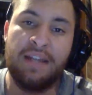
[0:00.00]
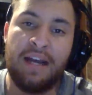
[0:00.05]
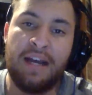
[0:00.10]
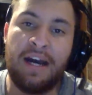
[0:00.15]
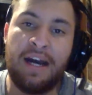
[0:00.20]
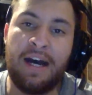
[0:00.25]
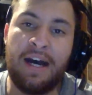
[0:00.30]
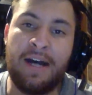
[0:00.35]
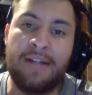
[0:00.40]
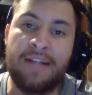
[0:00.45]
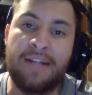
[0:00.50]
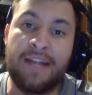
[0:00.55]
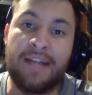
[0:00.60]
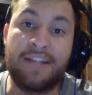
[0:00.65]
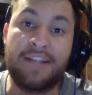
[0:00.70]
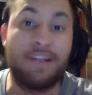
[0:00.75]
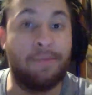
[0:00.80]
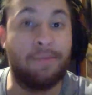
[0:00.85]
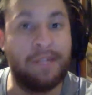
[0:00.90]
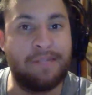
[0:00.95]
Uh, yeah,
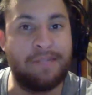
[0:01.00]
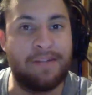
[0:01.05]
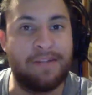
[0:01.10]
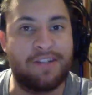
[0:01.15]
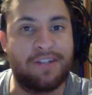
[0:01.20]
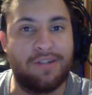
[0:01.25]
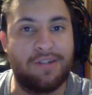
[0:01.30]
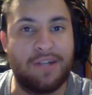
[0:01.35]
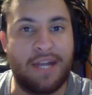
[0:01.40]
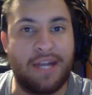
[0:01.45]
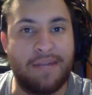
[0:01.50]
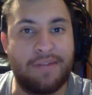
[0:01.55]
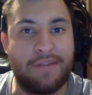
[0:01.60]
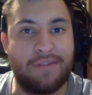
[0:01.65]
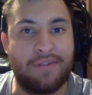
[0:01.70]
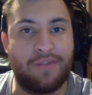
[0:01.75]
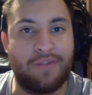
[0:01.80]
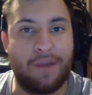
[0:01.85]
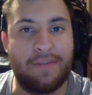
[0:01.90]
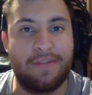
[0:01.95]
so please make sure you keep
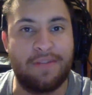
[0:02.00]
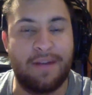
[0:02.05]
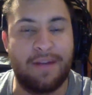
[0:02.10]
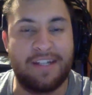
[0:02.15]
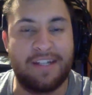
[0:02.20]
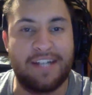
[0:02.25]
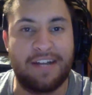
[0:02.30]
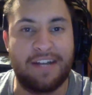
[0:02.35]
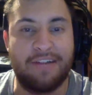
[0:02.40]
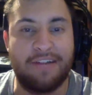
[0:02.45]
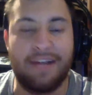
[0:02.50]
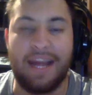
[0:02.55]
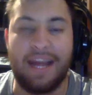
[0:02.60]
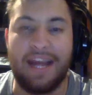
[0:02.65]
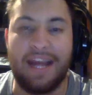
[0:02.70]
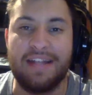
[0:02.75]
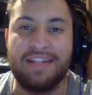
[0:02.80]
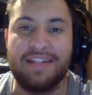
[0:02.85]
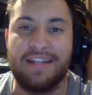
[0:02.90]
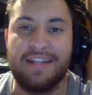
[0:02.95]
subscribing to my channel,
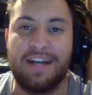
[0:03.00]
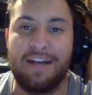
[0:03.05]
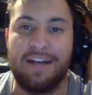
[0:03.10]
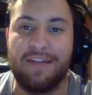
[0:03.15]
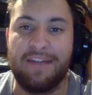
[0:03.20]
and uh,